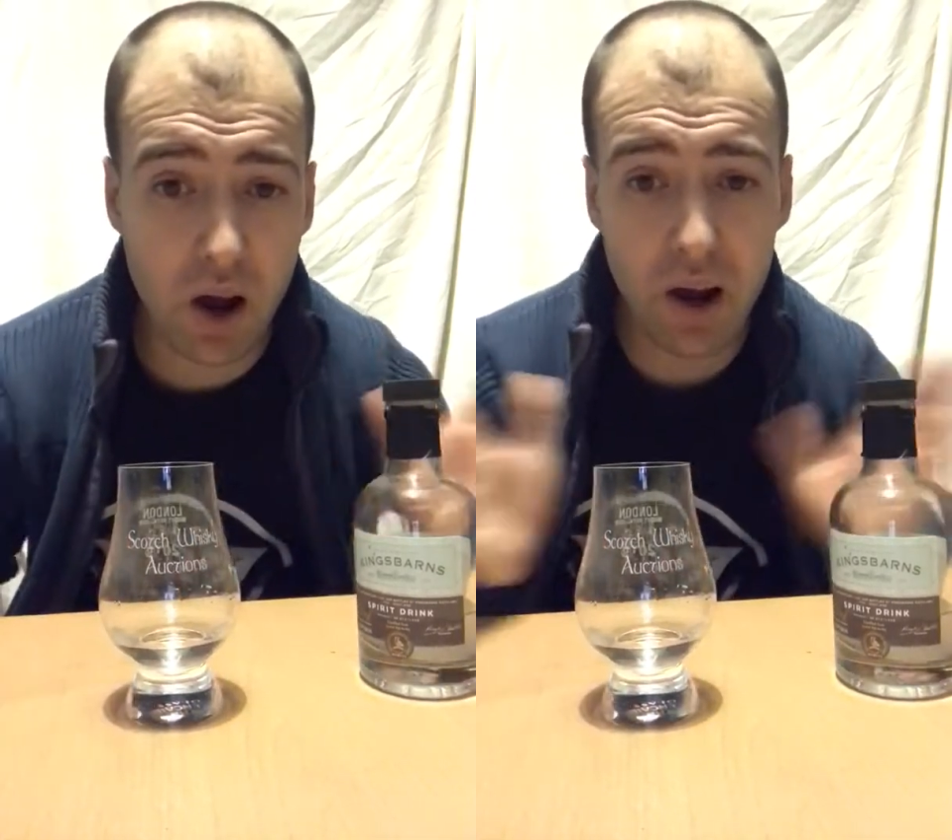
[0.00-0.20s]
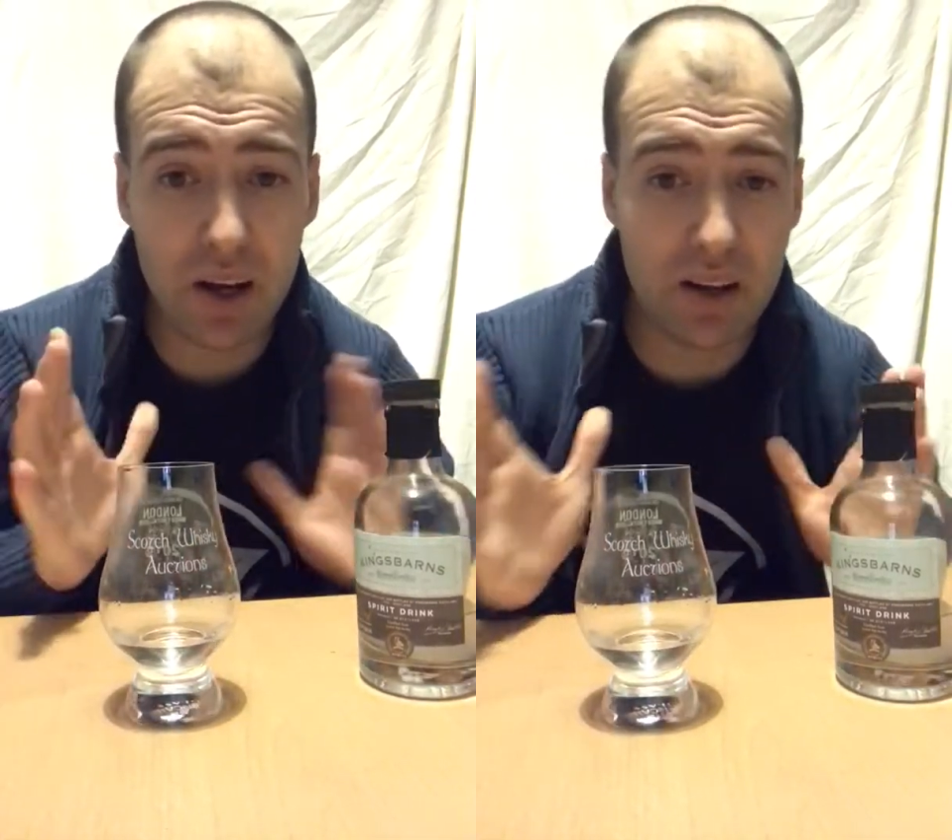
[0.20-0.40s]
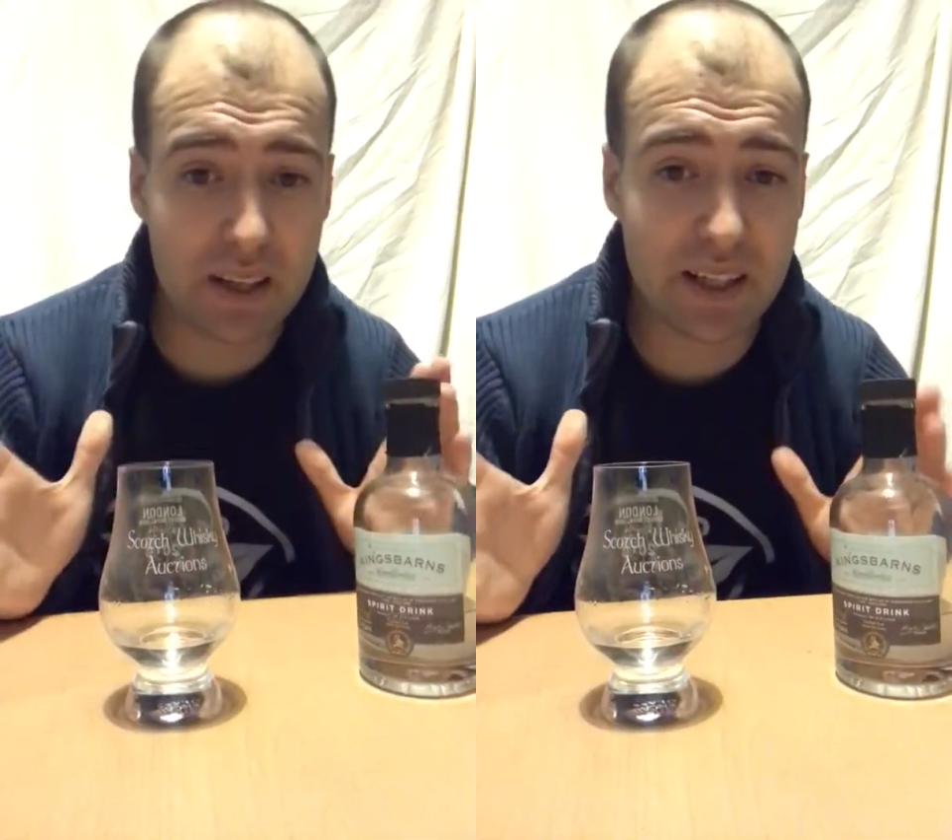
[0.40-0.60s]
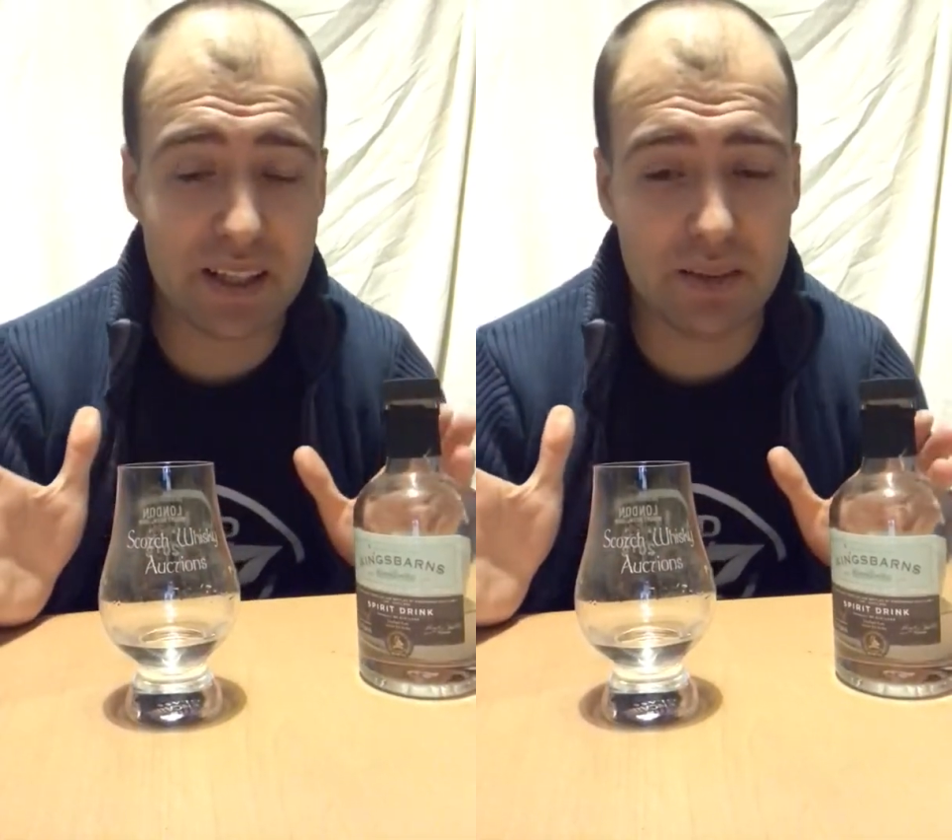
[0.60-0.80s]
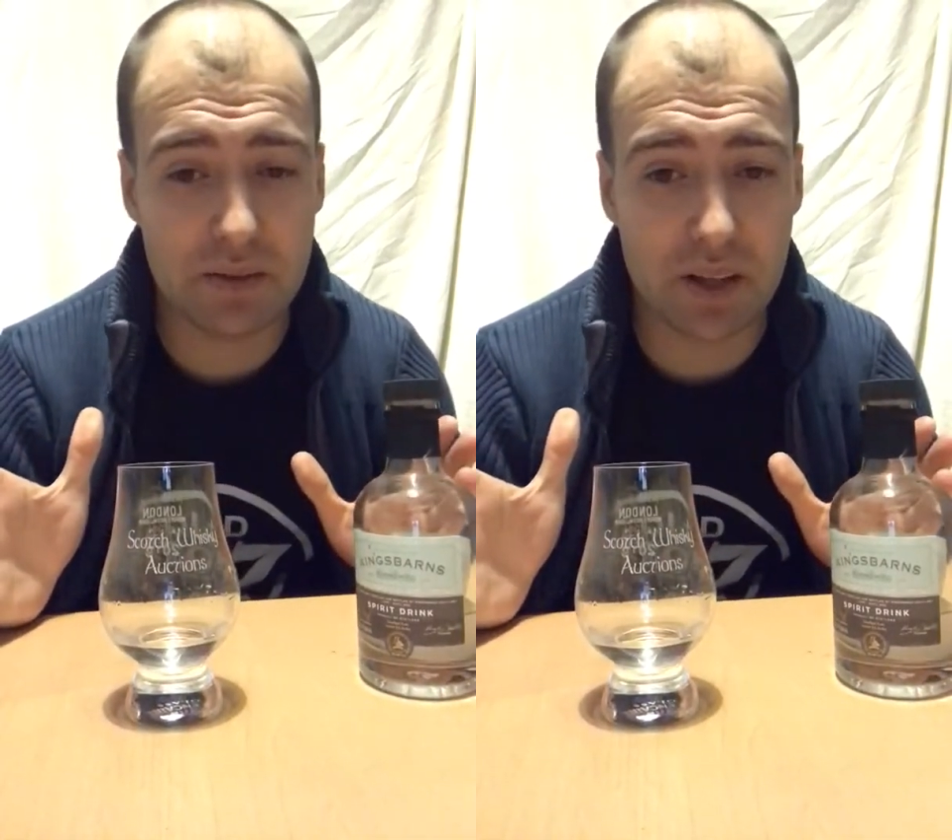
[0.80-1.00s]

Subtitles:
I like